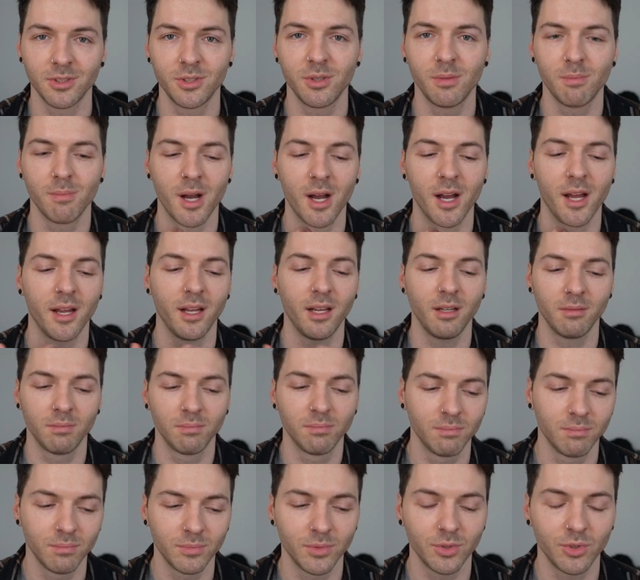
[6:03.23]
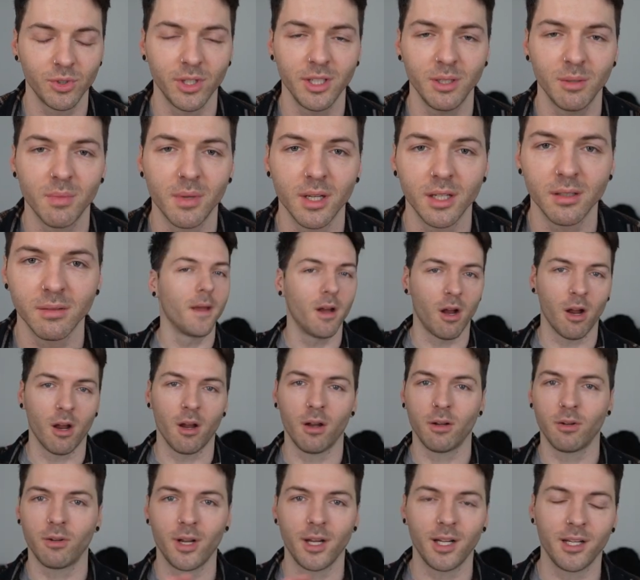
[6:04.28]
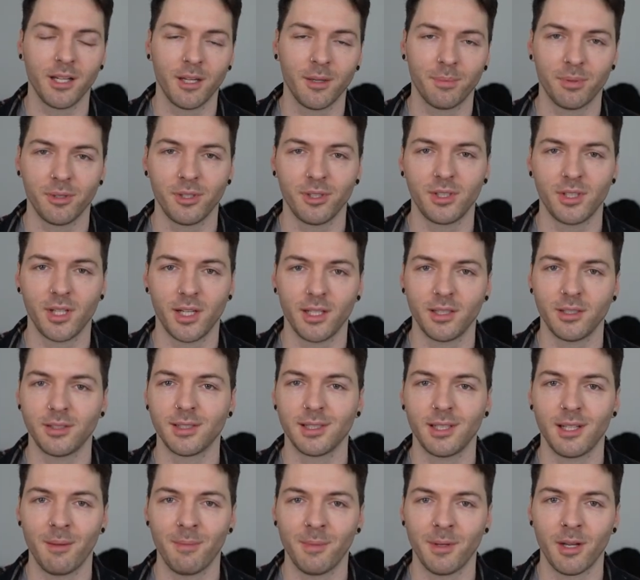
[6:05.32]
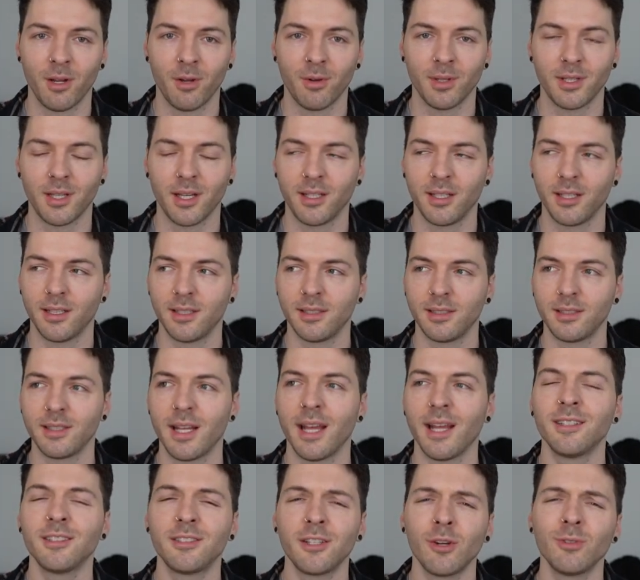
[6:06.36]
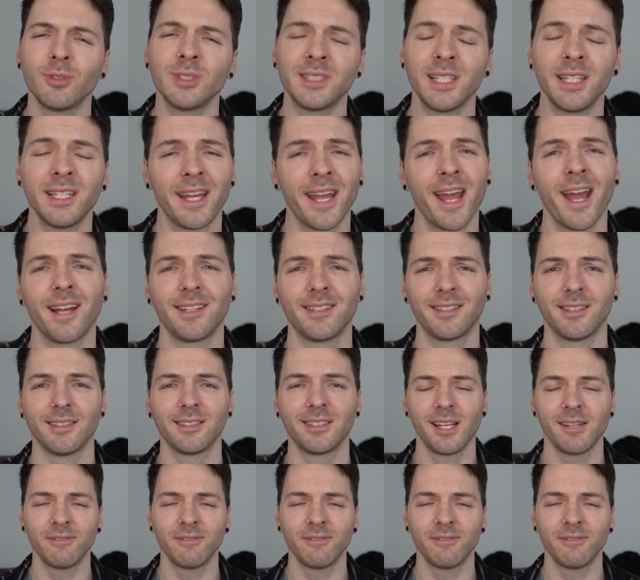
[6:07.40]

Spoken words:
to my treatment are greatly appreciated. Just let me know what that is. And don't say cactus.